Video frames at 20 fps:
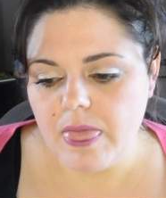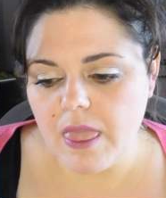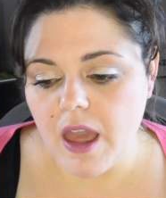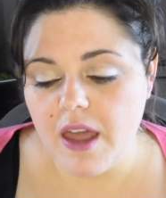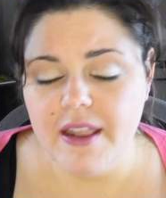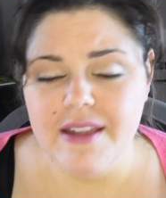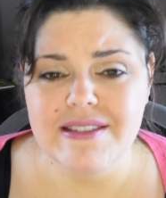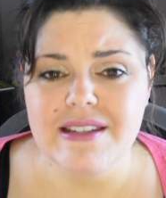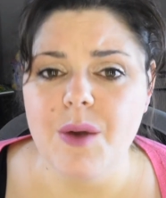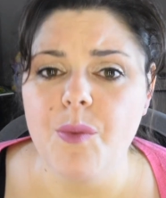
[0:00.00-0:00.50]

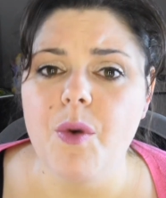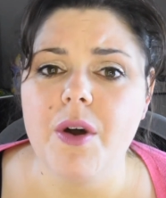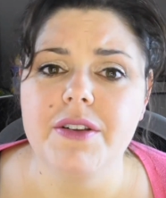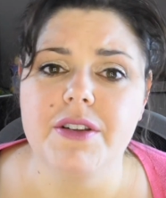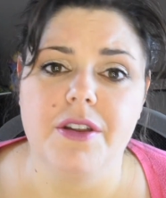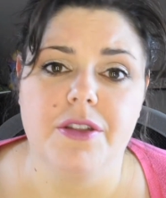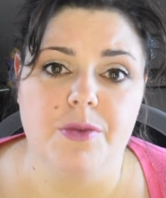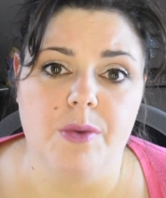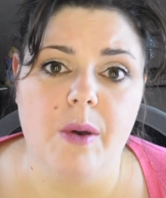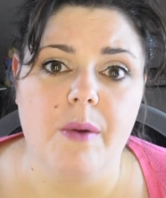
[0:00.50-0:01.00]
unless I
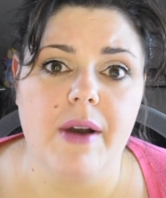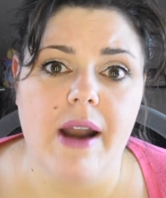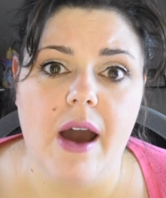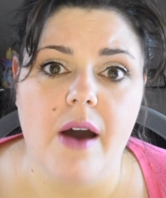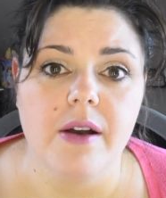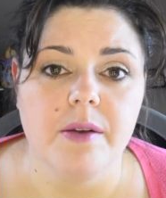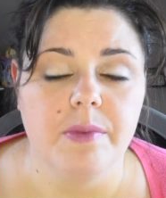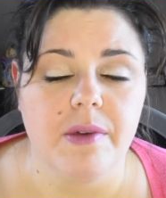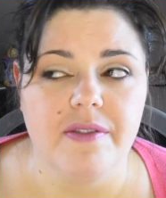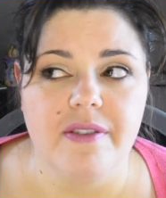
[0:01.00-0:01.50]
wanted to throw it
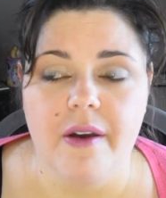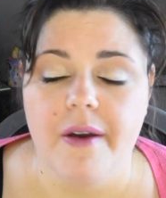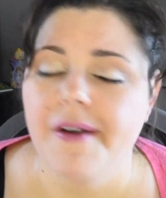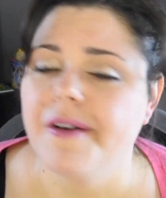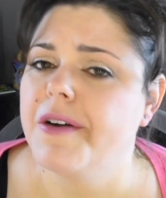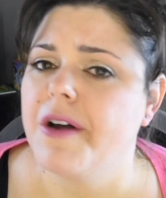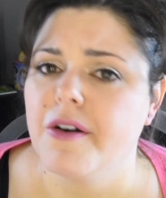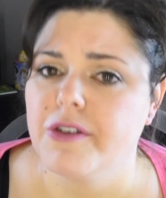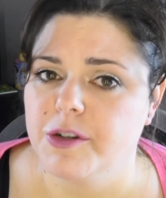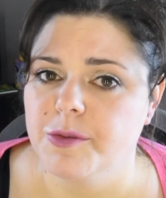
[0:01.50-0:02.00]
out and be very
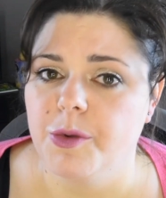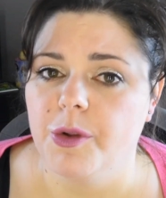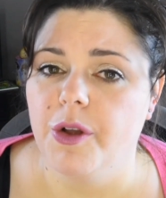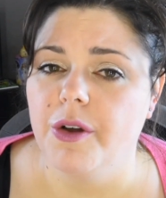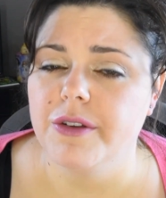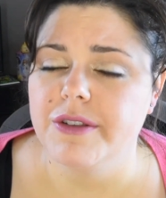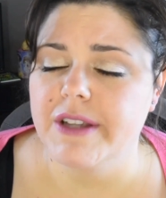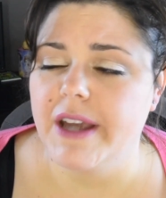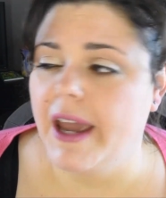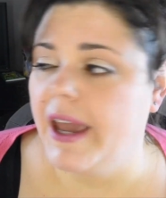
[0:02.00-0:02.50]
uncomfortable
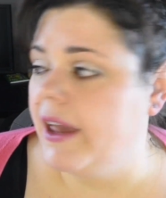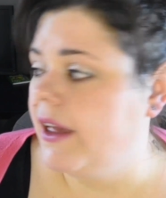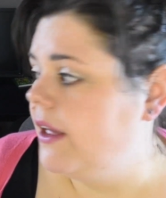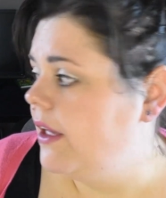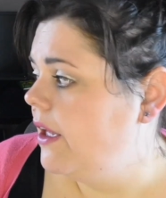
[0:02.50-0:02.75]
all day,